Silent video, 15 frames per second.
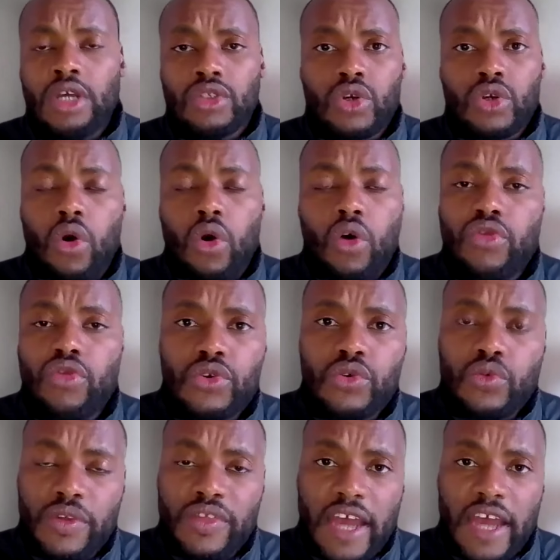to go through
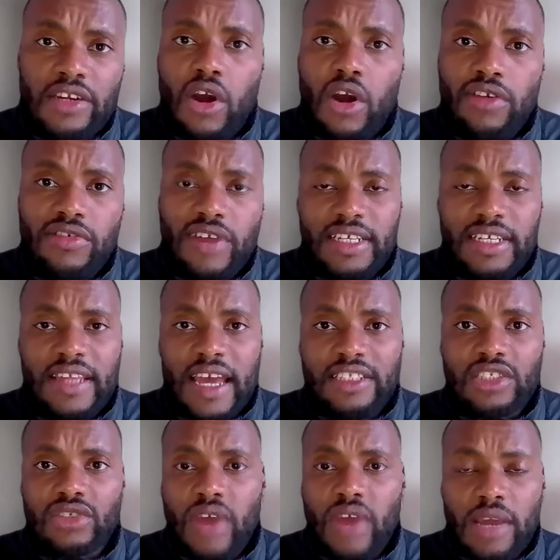with that contract at that
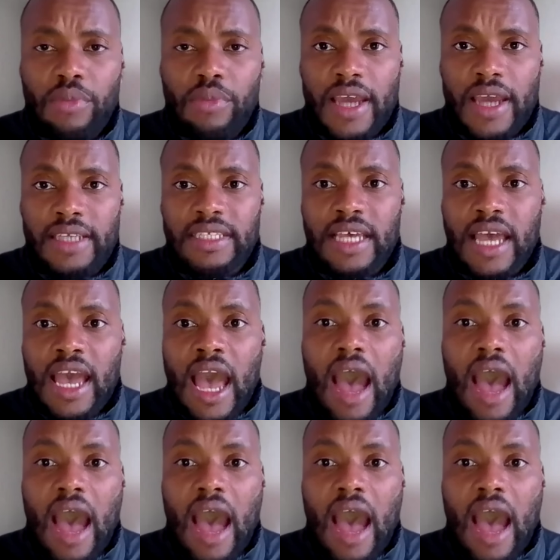strike price,